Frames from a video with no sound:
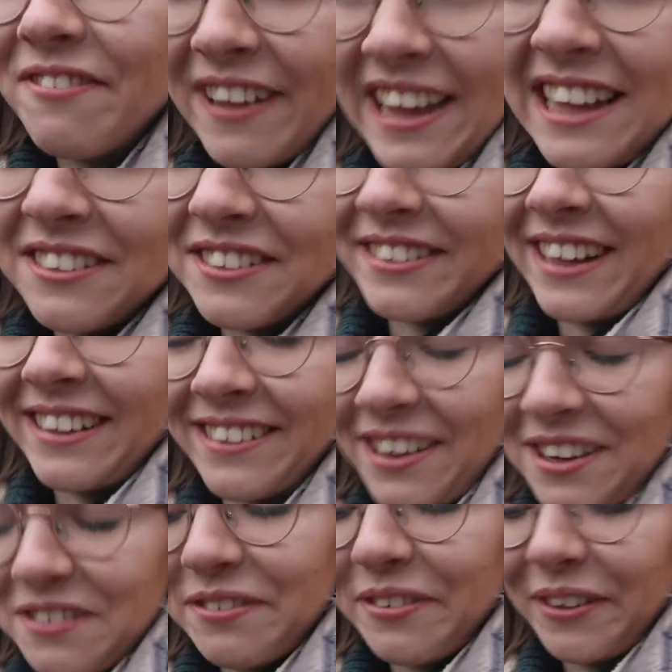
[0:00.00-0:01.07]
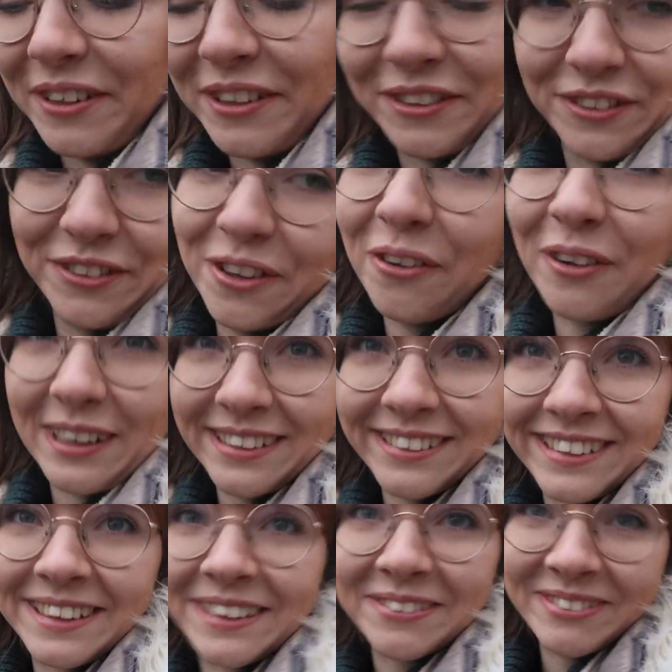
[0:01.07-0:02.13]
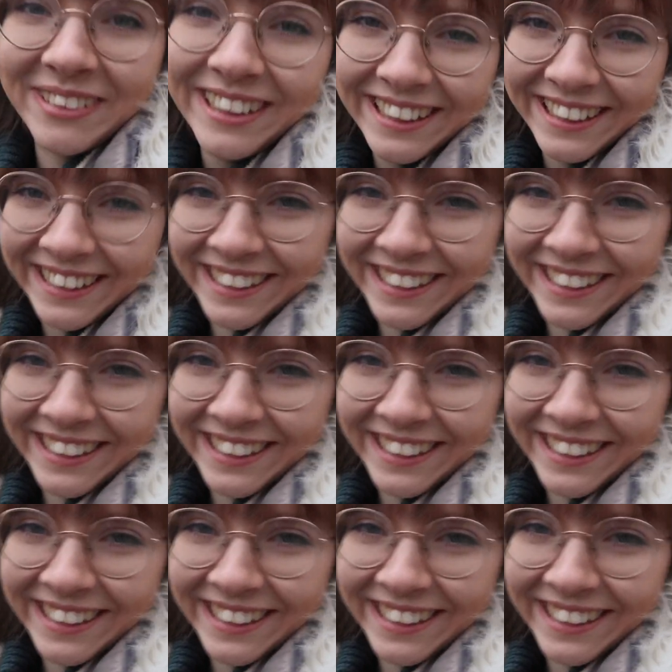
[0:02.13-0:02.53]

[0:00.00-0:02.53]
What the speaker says: fate just has out for you and you're not gonna see them.